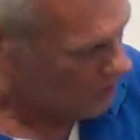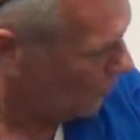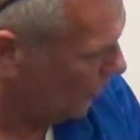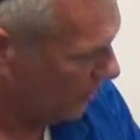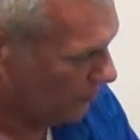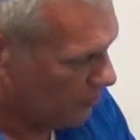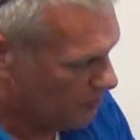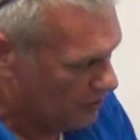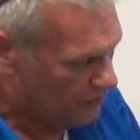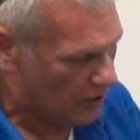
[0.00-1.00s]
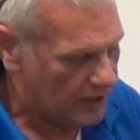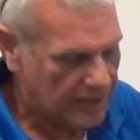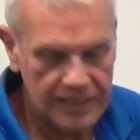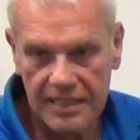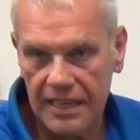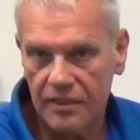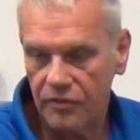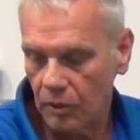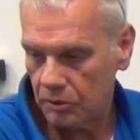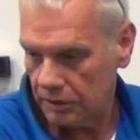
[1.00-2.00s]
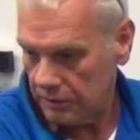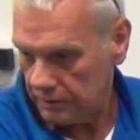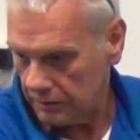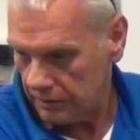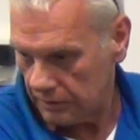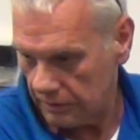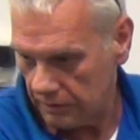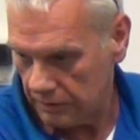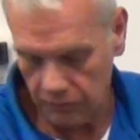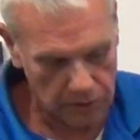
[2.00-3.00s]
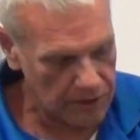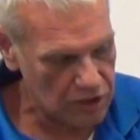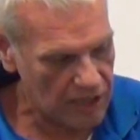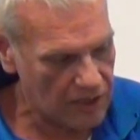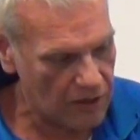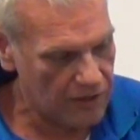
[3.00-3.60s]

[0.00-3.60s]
We have removed our intake filter. We're going to check our